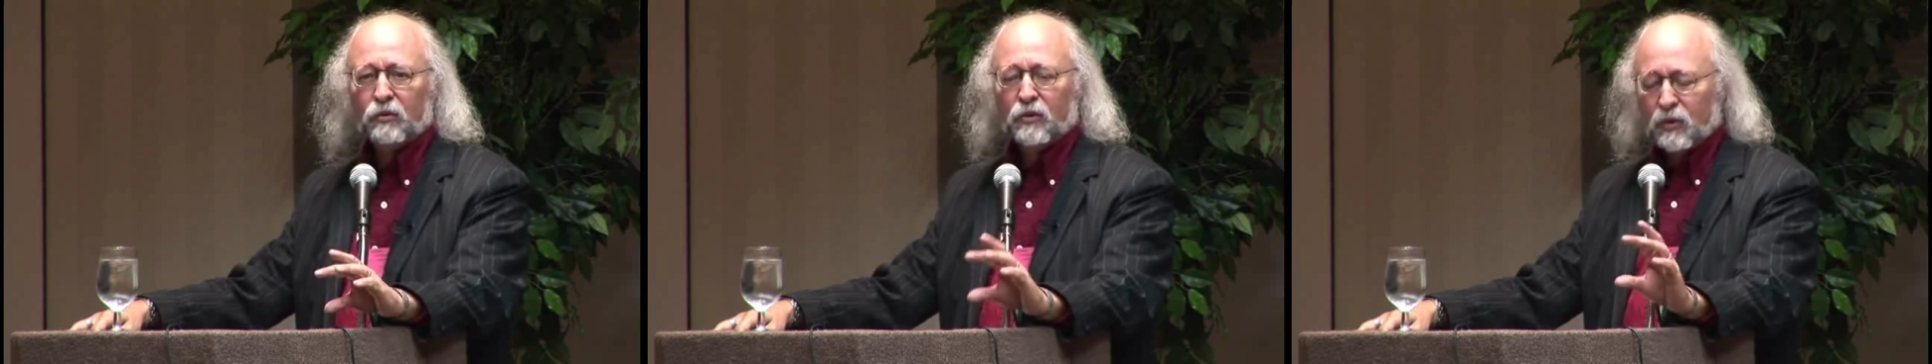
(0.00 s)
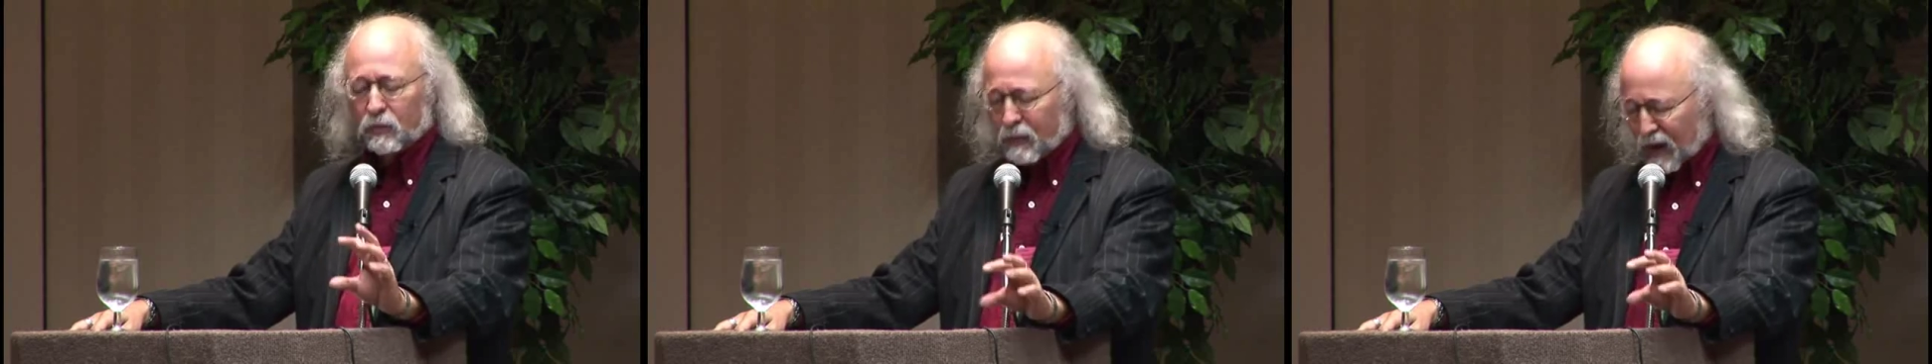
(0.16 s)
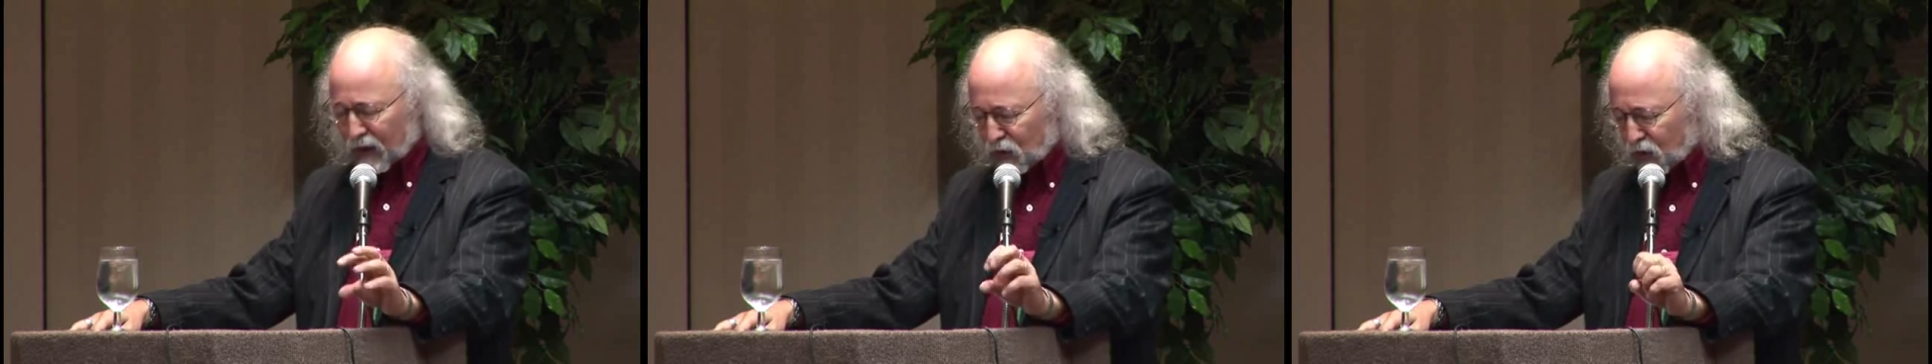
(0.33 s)

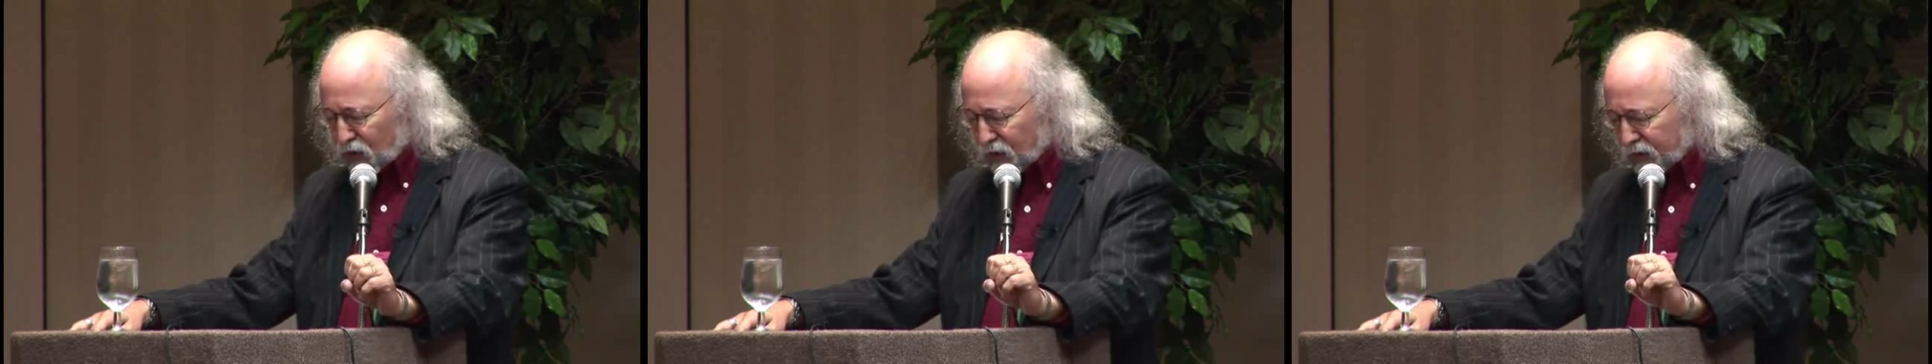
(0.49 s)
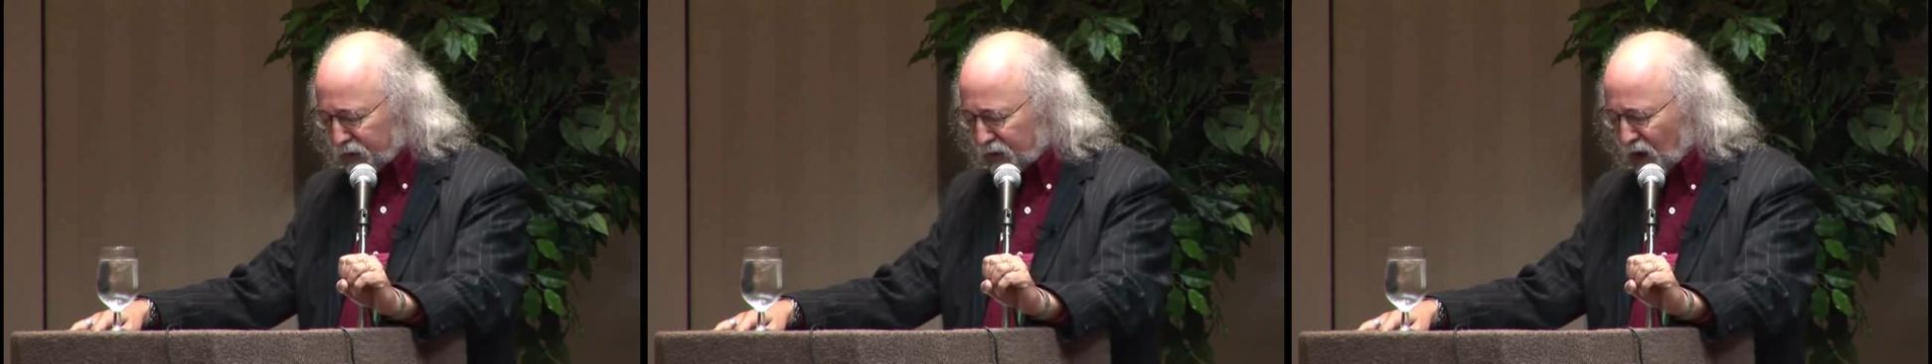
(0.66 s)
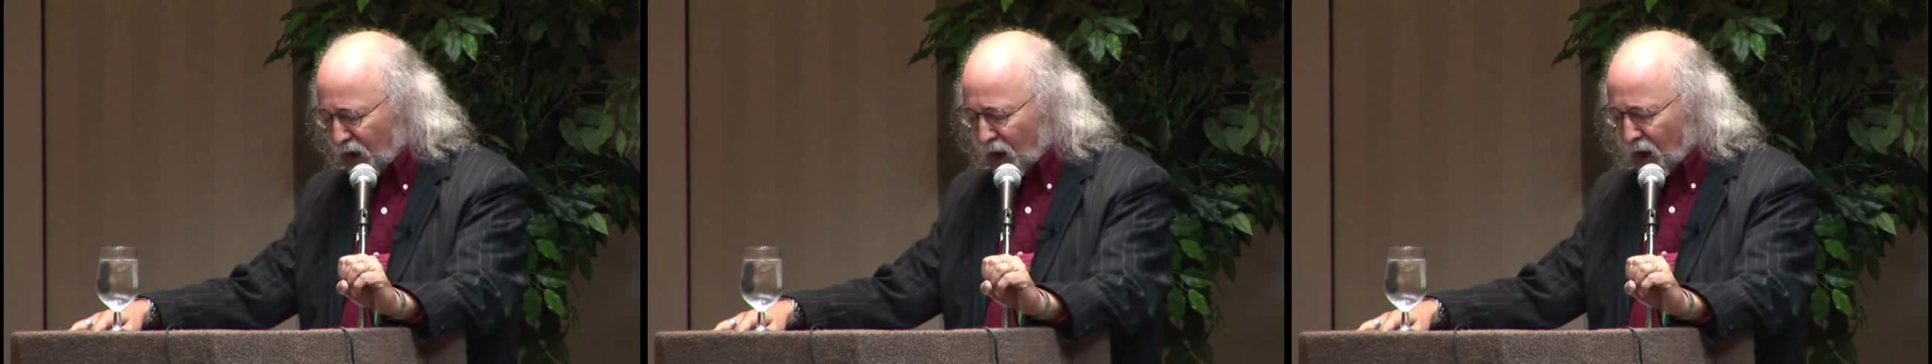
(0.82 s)

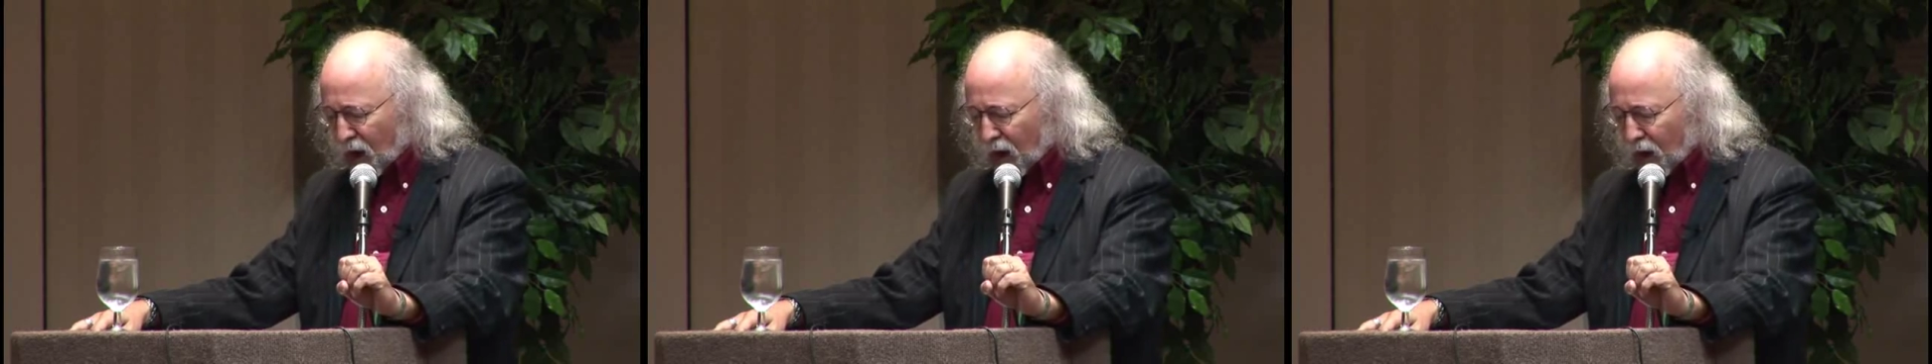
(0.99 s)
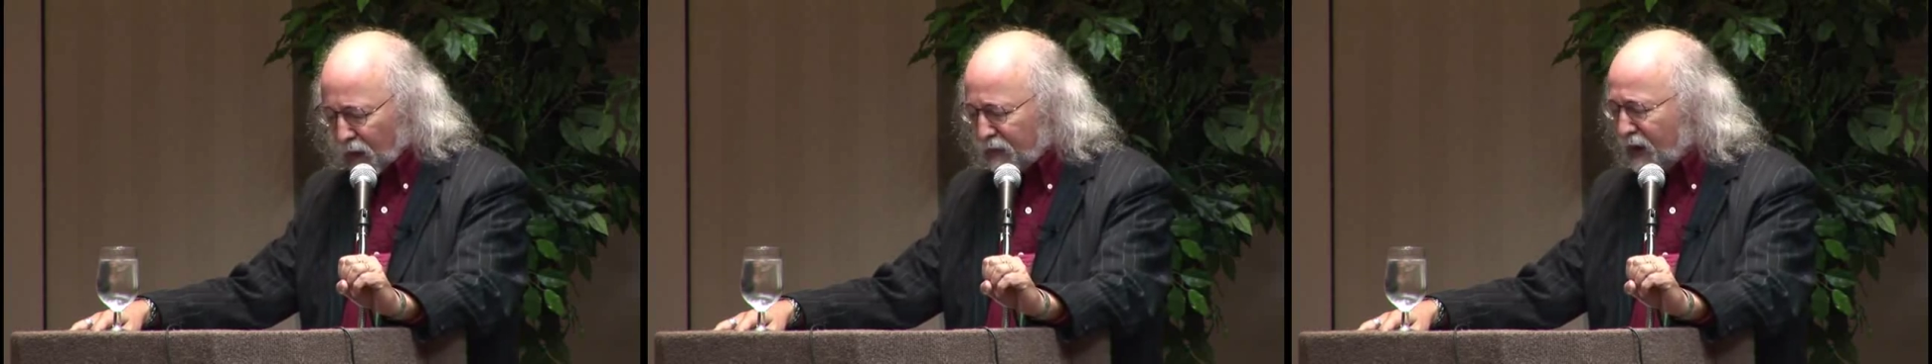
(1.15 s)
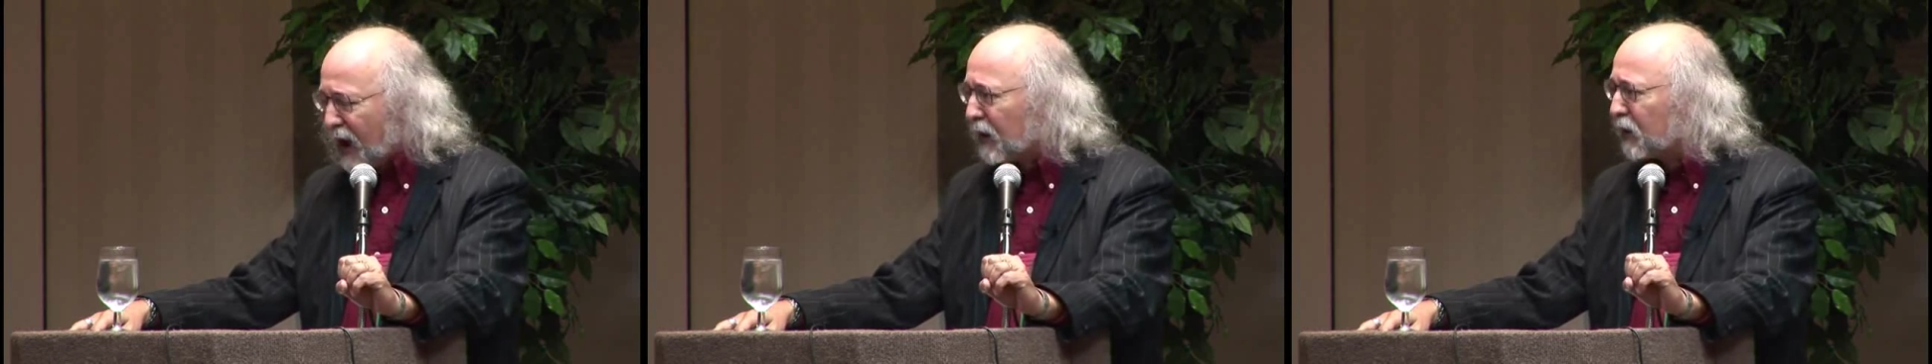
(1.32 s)
dimensions
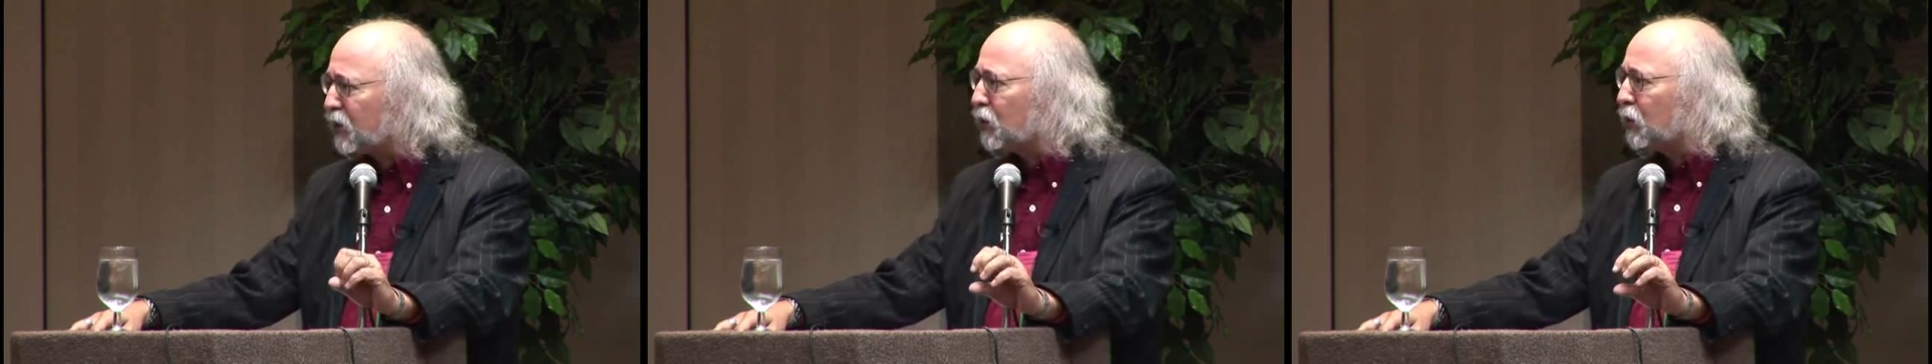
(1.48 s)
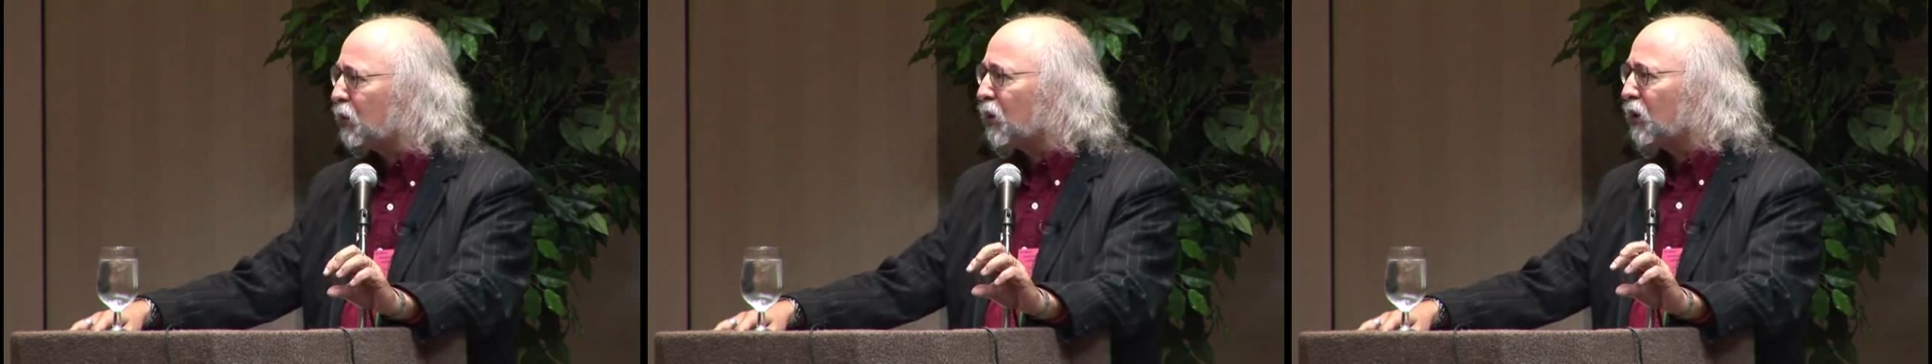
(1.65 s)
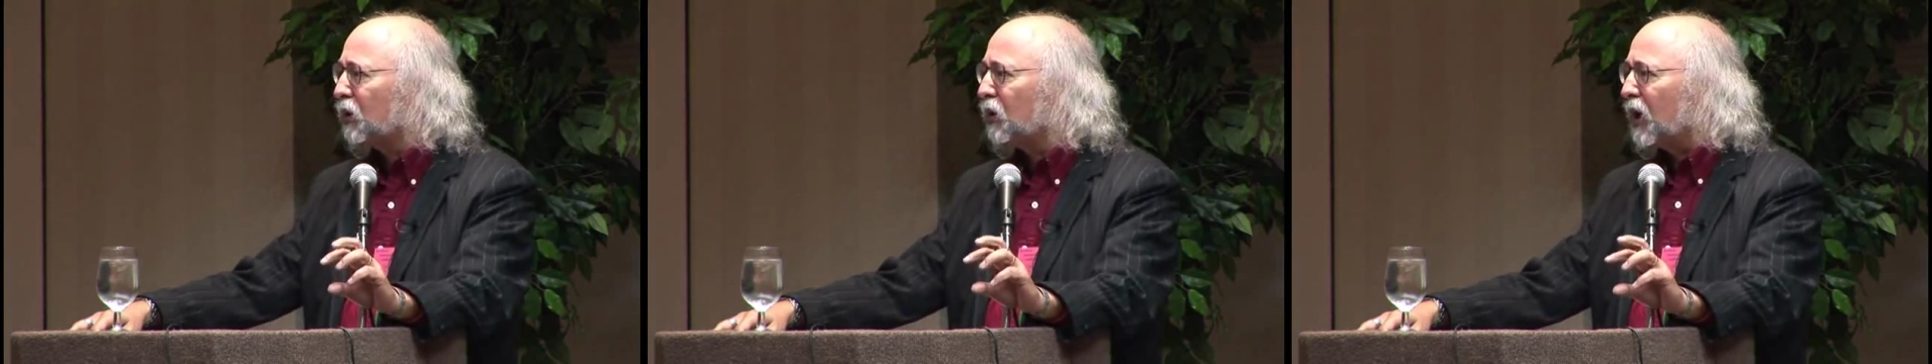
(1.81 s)
of
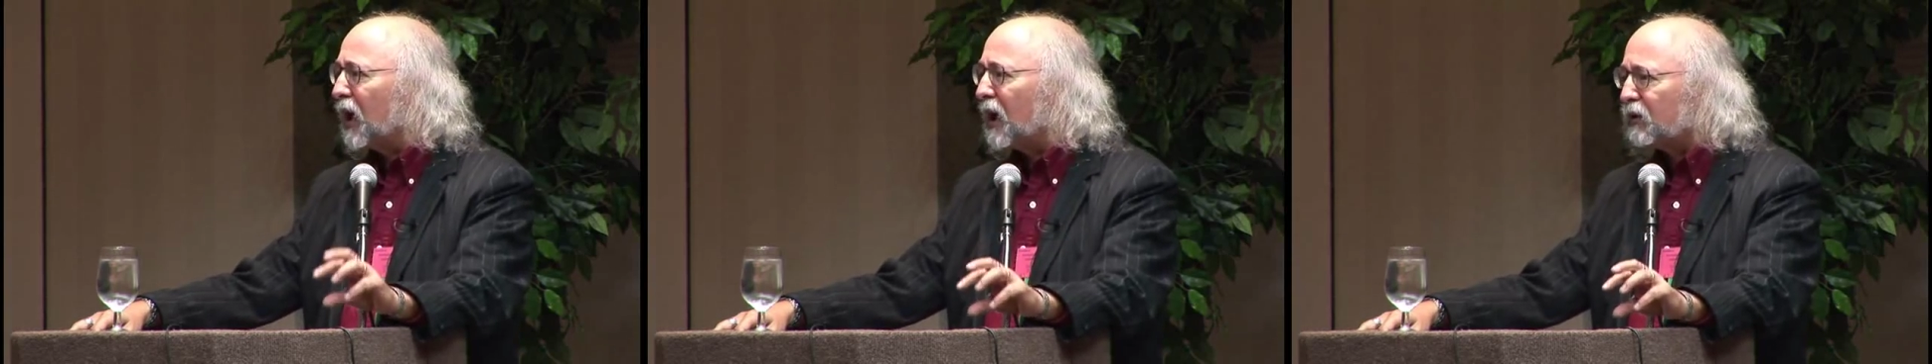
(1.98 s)
actual